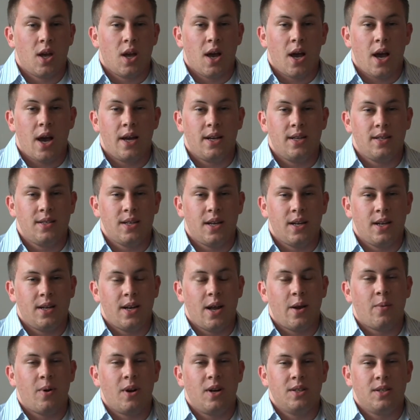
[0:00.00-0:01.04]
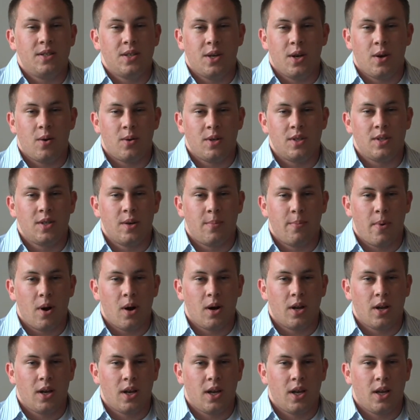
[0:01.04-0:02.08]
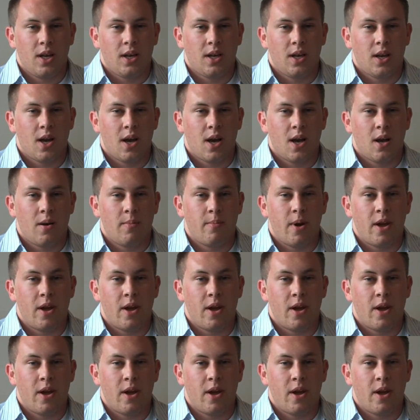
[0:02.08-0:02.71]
I decided I wanted to go into marketing uh,